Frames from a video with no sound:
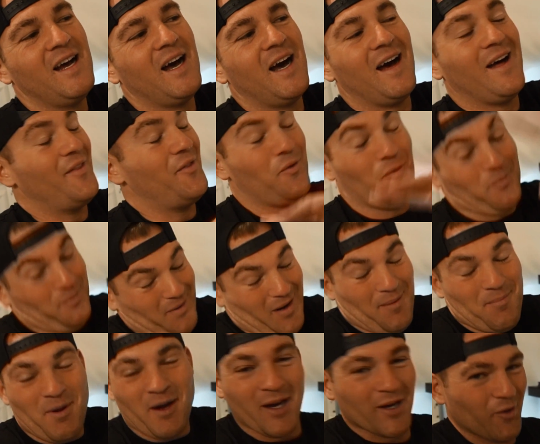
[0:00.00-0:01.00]

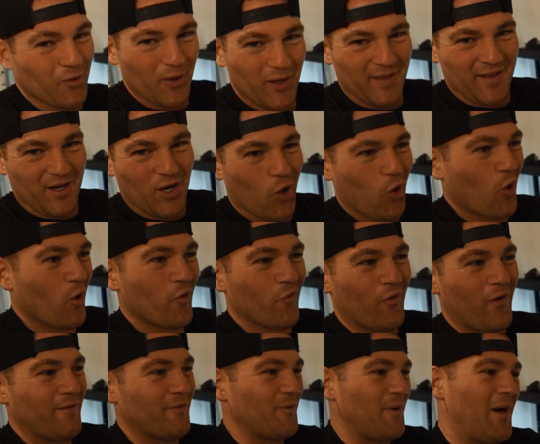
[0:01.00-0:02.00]
I'm not gonna go get in the car or
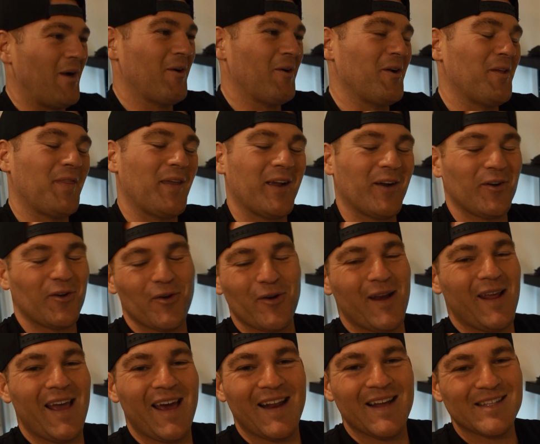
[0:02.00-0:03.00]
drive around or anything or do
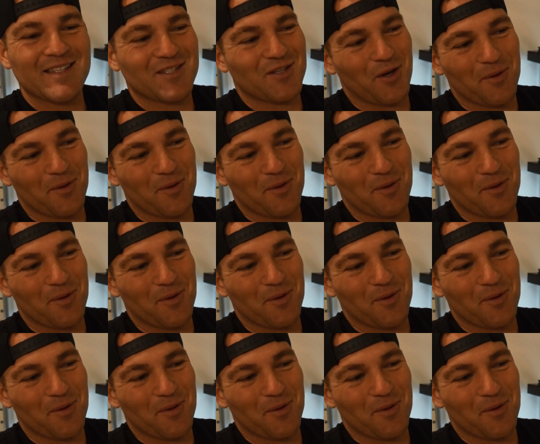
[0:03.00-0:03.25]
any edits,